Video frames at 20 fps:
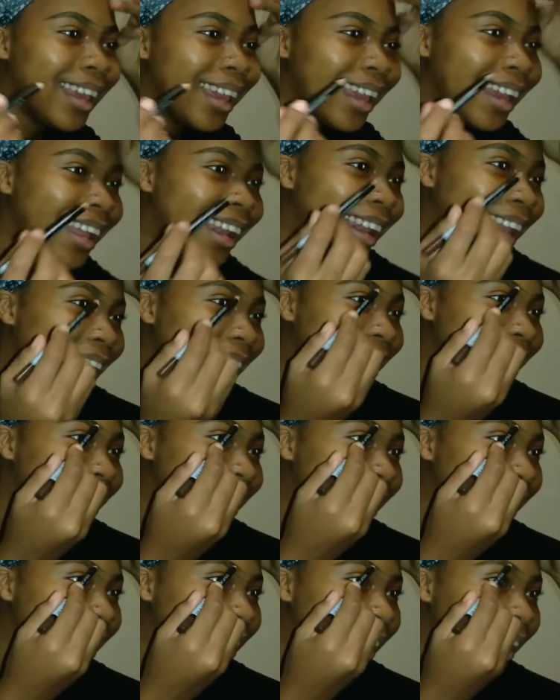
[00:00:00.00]
I like it
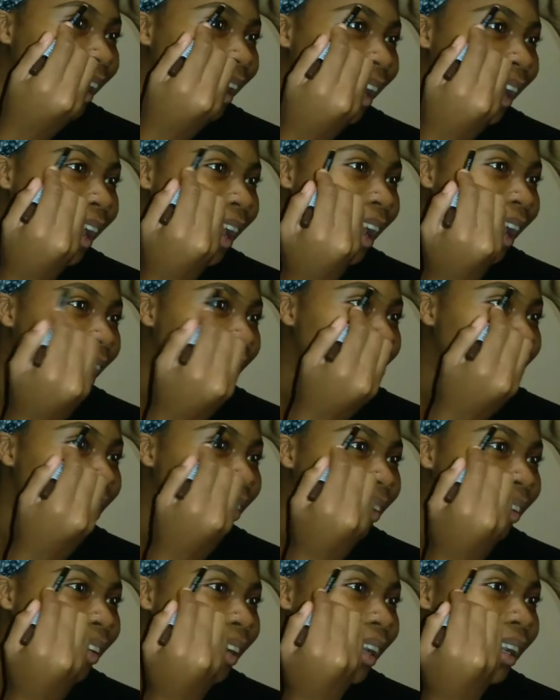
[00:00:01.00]
there. I
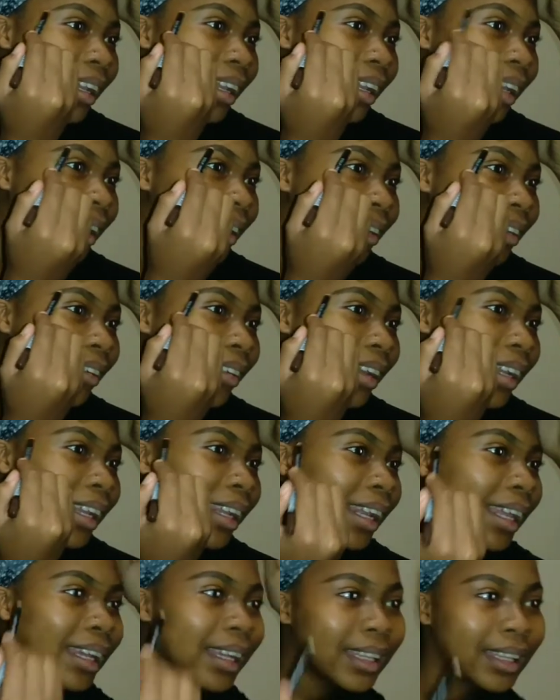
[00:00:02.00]
really, really
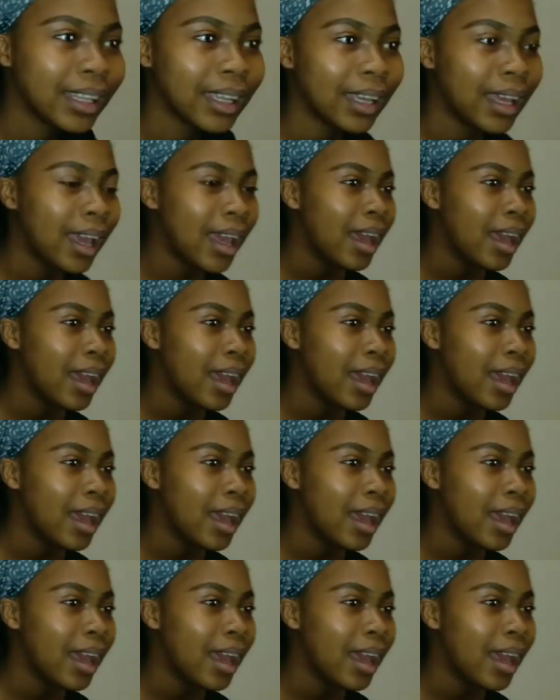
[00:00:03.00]
like it.